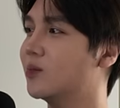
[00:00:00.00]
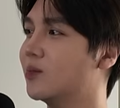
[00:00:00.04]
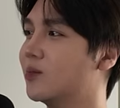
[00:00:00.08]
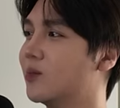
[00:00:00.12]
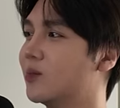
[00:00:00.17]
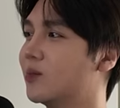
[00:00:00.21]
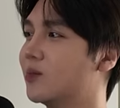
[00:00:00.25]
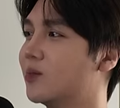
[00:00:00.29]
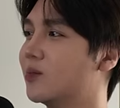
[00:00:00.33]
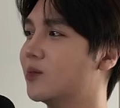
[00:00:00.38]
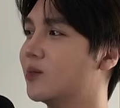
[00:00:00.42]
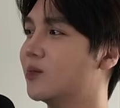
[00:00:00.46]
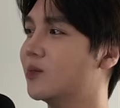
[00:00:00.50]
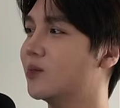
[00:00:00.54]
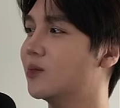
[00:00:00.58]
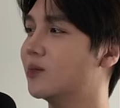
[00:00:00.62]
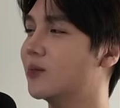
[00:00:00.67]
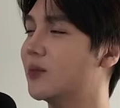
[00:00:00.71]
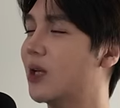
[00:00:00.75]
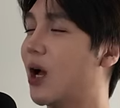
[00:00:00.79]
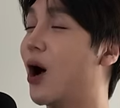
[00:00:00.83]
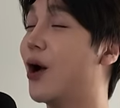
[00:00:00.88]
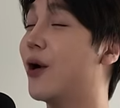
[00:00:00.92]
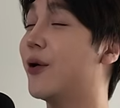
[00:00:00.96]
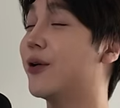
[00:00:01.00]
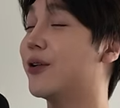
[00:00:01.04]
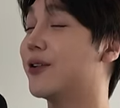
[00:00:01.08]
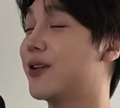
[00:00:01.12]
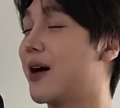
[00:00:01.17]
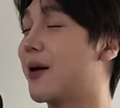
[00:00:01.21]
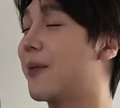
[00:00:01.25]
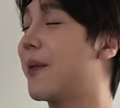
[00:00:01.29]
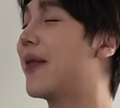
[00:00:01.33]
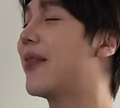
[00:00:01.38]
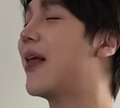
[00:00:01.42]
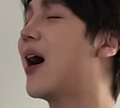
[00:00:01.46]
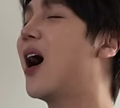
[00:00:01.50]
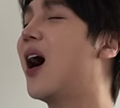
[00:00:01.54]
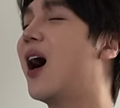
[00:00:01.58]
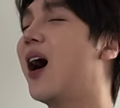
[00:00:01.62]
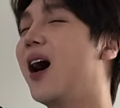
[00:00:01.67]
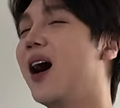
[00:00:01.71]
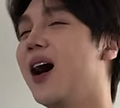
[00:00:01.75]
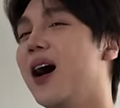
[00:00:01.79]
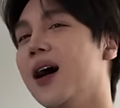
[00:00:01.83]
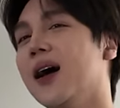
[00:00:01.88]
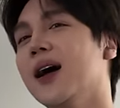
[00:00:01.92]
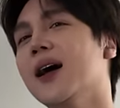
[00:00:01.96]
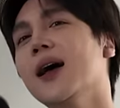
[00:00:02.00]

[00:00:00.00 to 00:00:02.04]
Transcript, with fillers: front of the park at oh, night. Oh, you're talking about uh,